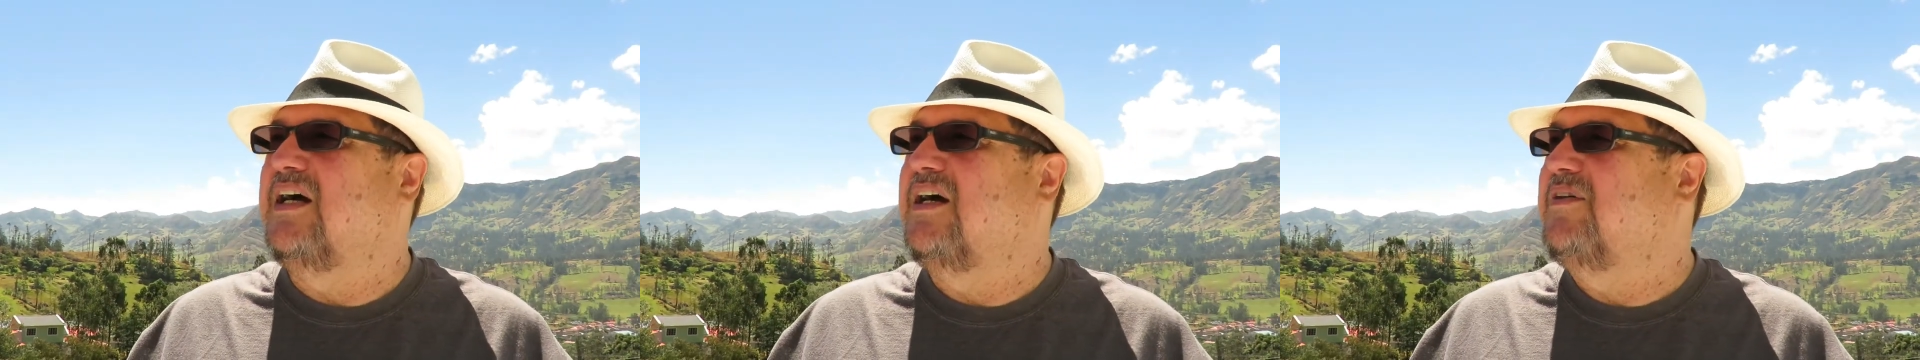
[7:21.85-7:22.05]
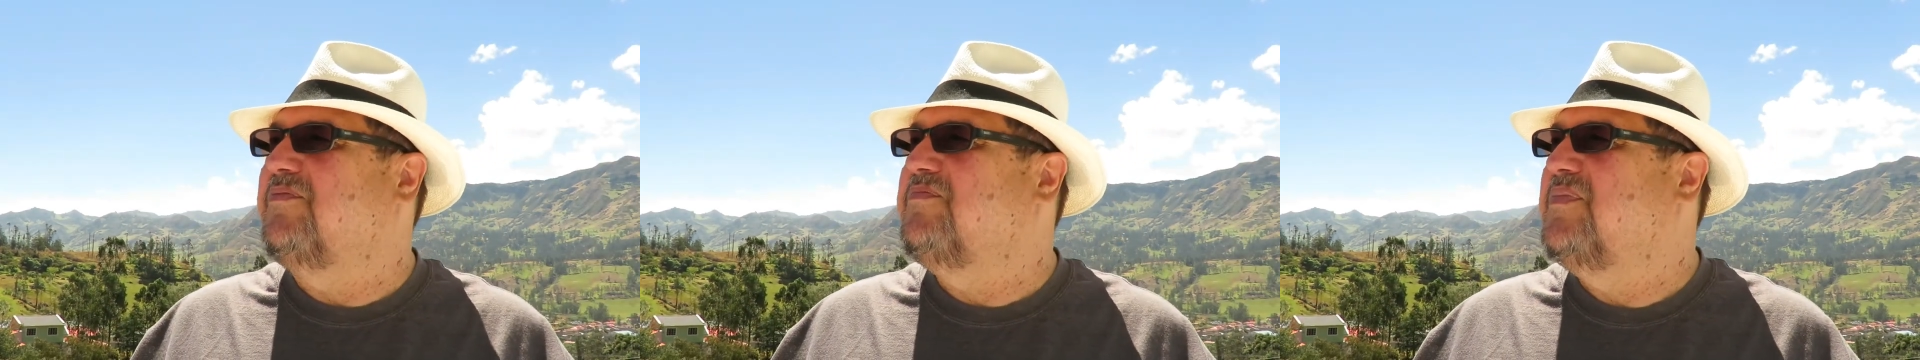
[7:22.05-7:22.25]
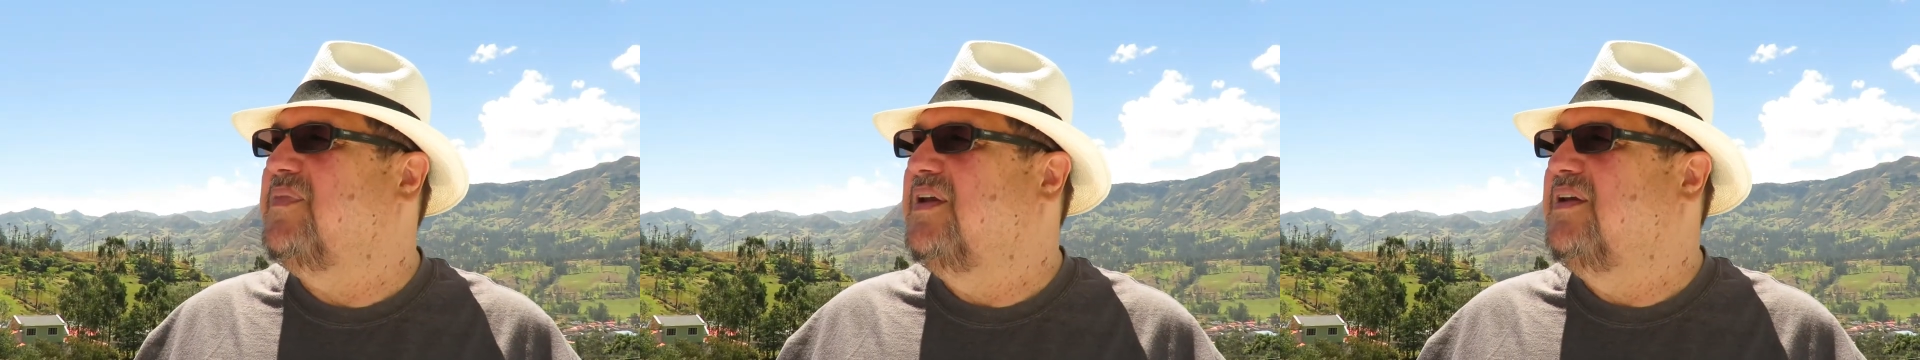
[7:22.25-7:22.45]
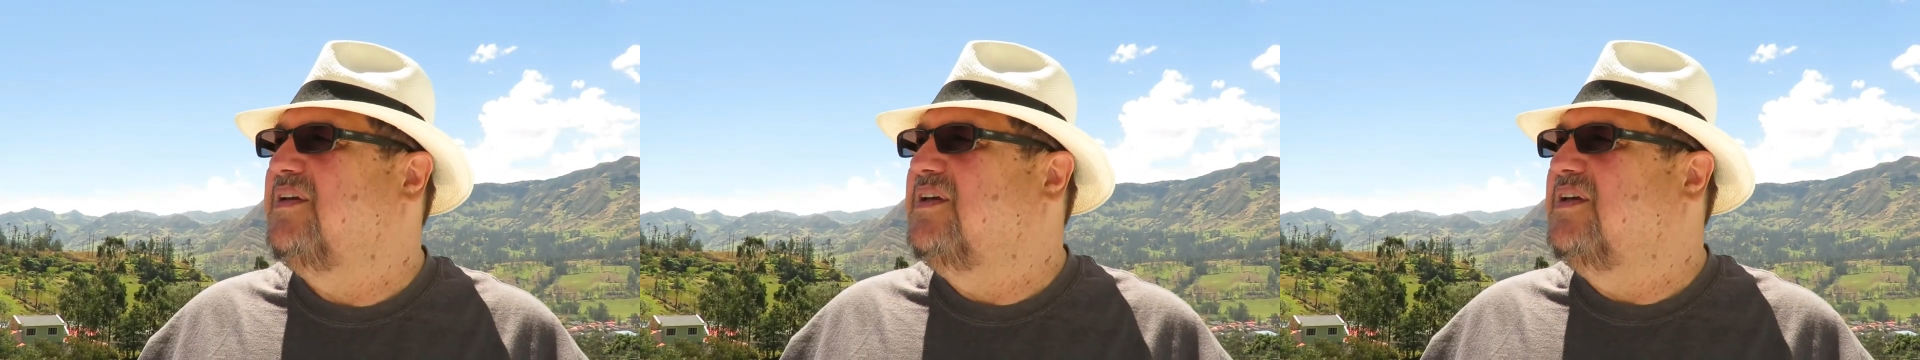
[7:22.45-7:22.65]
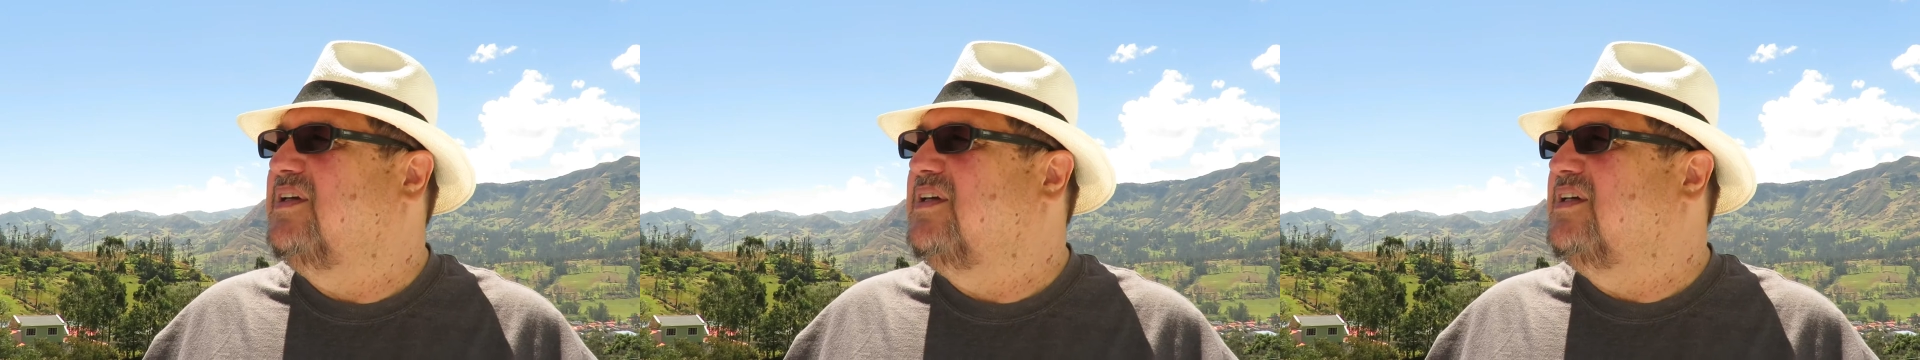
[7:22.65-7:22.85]
um,
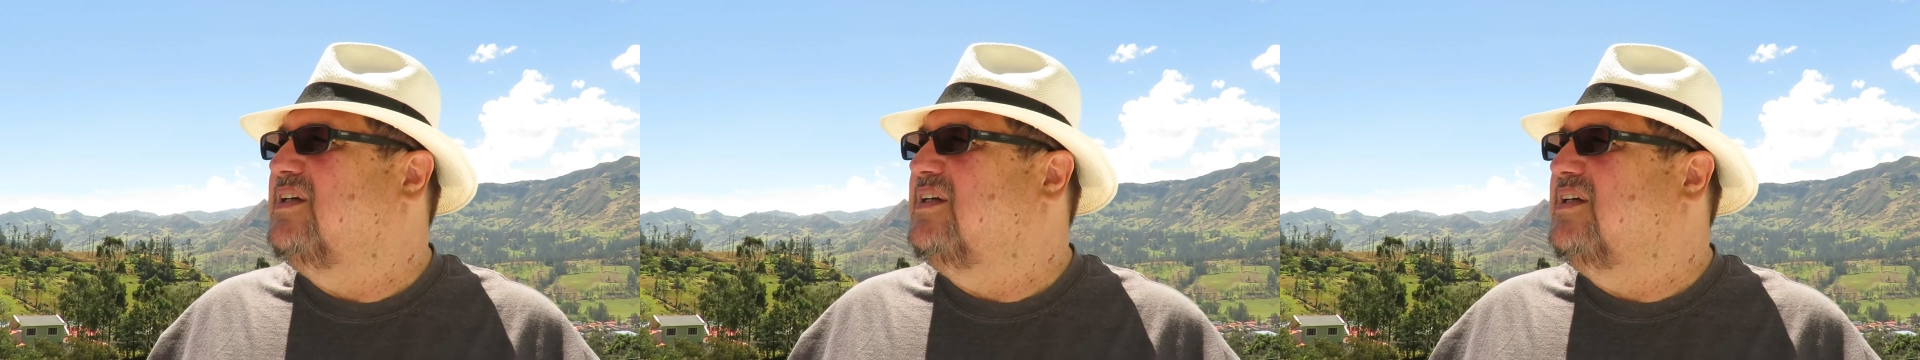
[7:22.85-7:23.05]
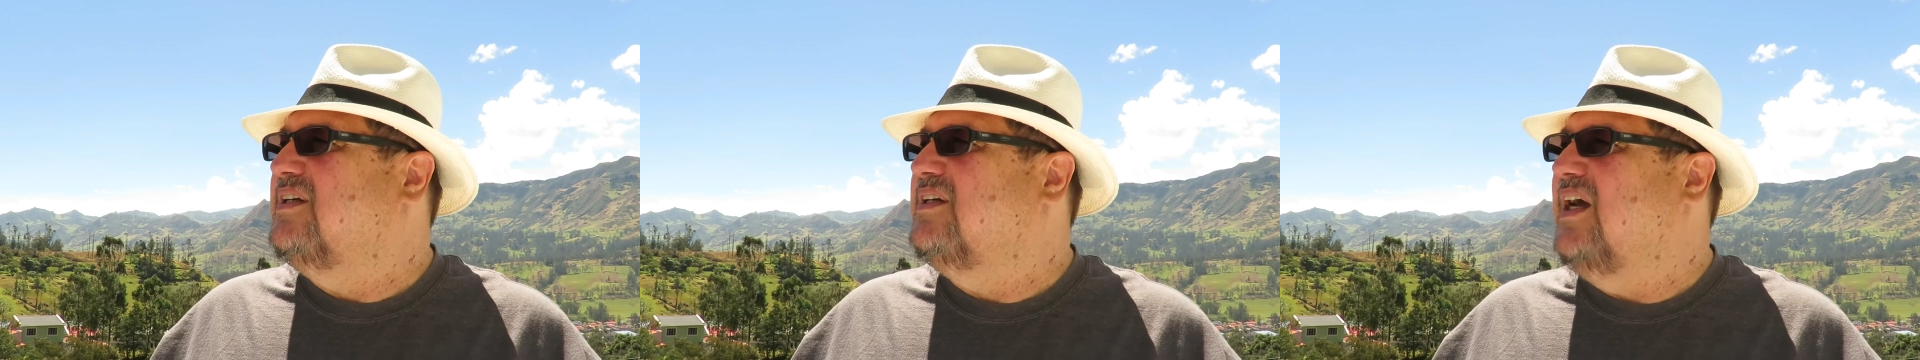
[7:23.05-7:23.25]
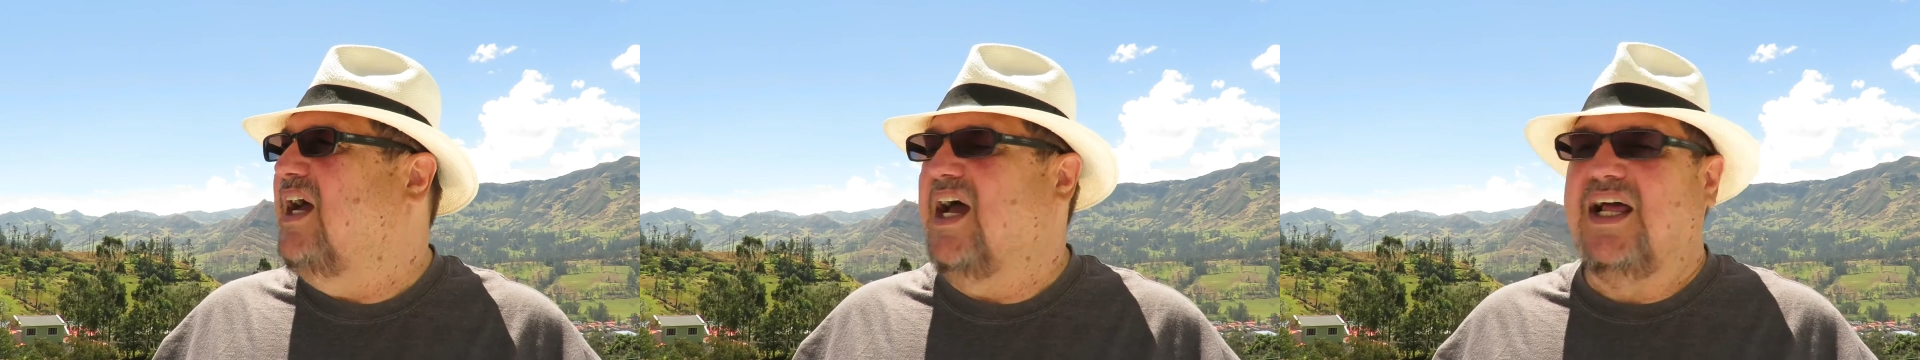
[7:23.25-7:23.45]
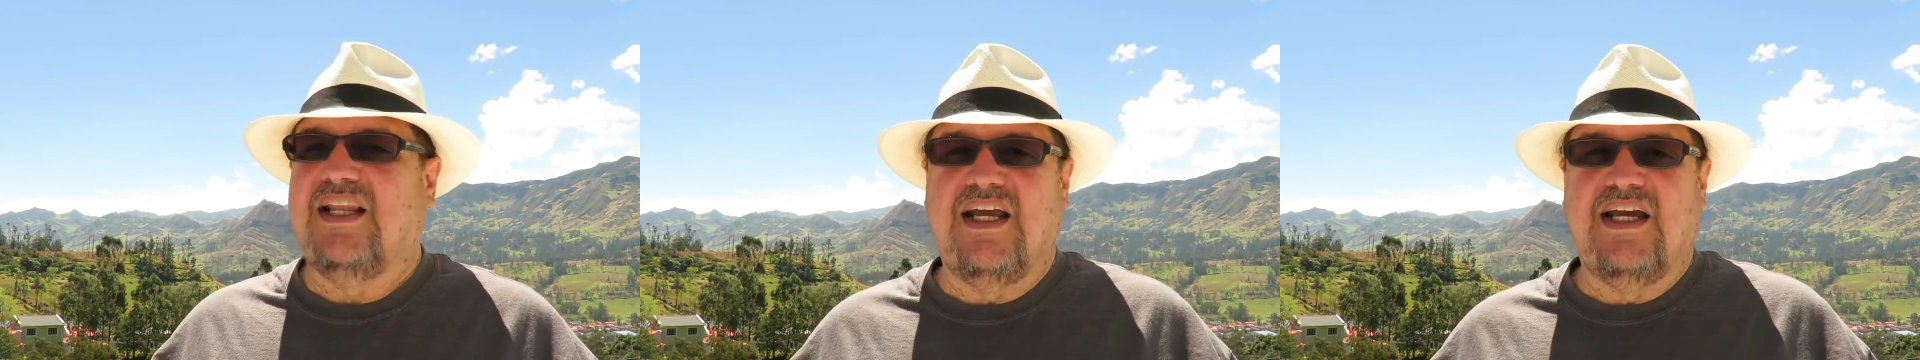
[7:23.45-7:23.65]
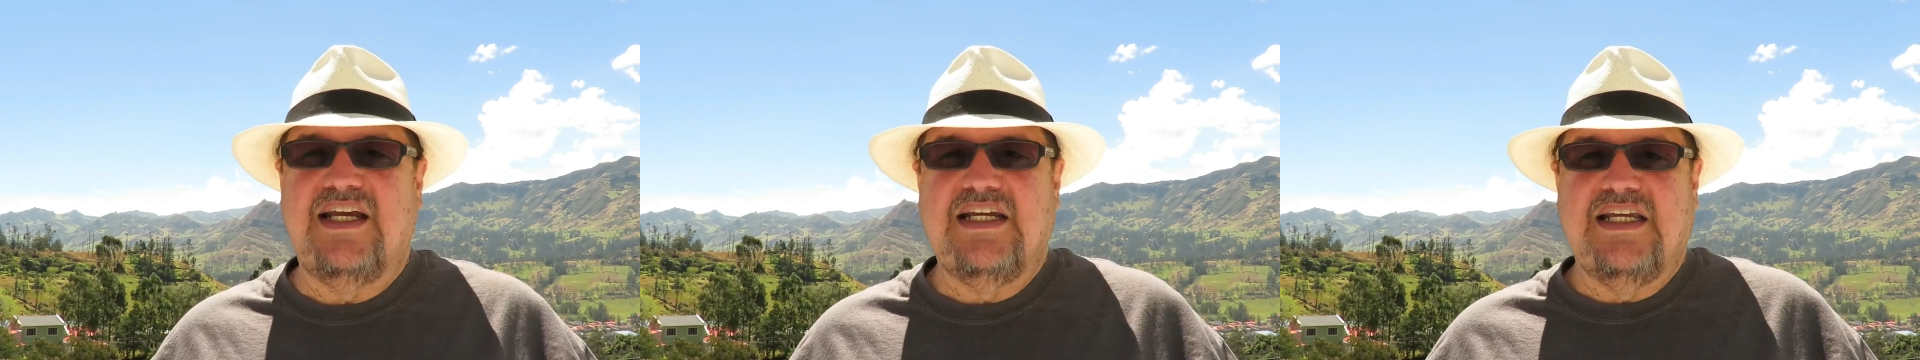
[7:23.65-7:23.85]
I
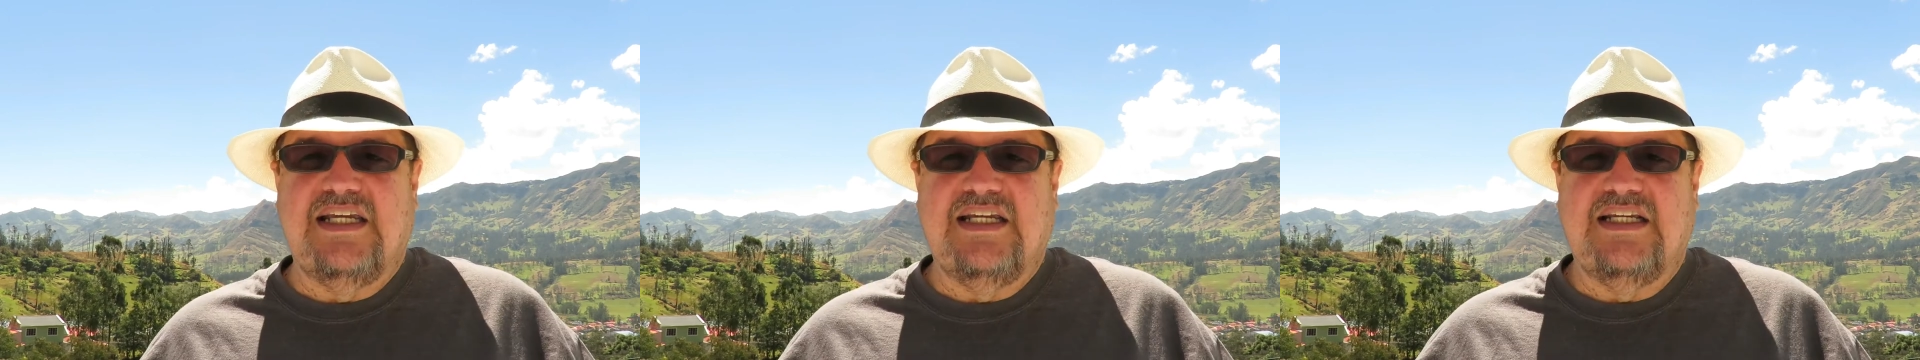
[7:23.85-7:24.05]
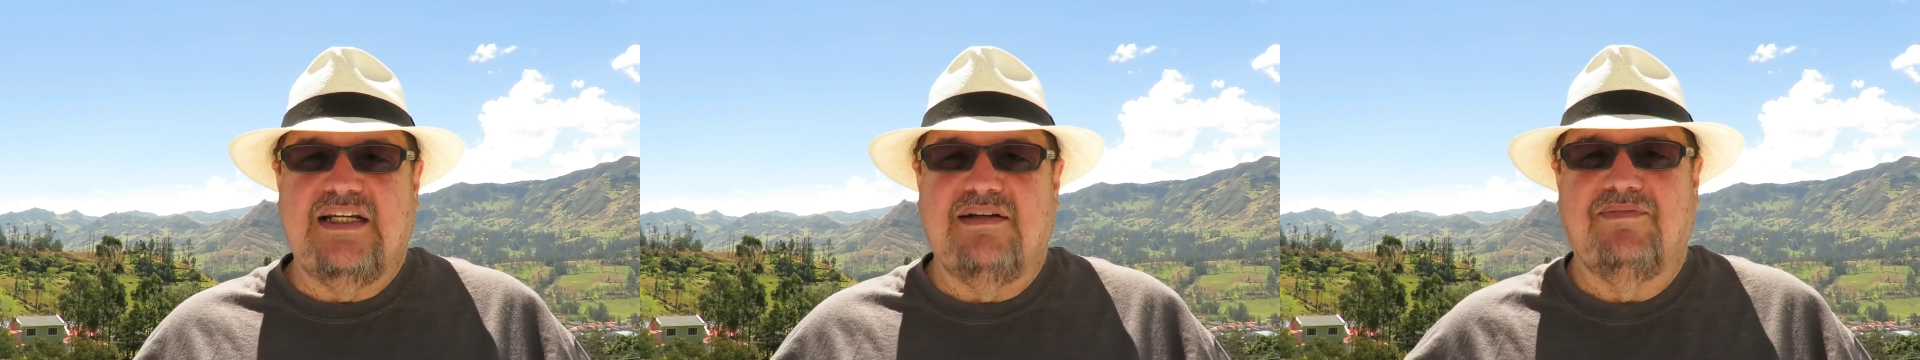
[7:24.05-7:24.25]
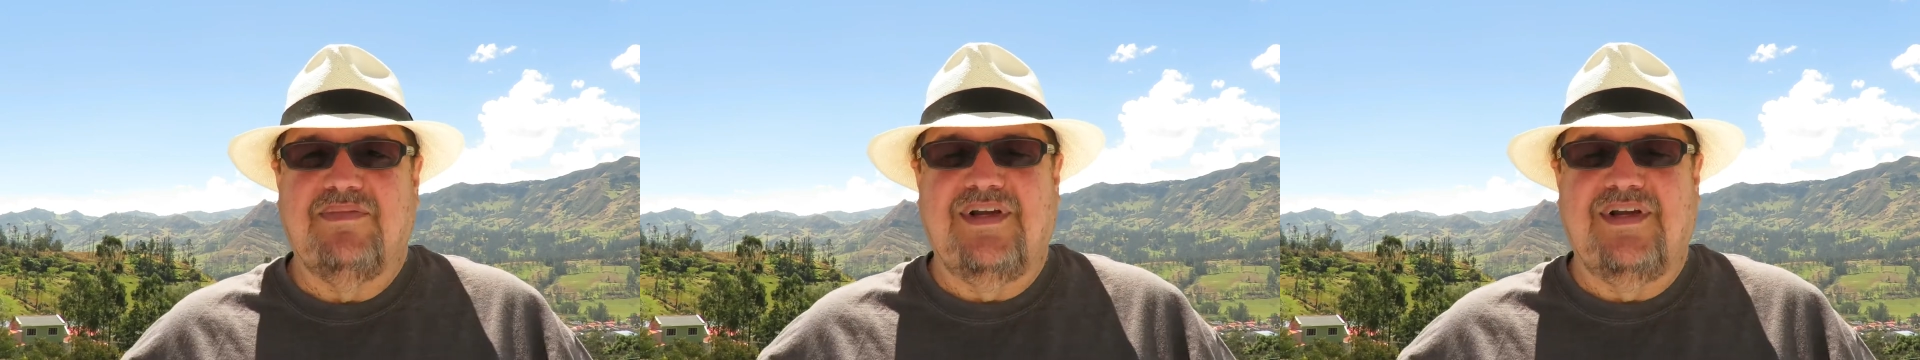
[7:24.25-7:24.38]
like it.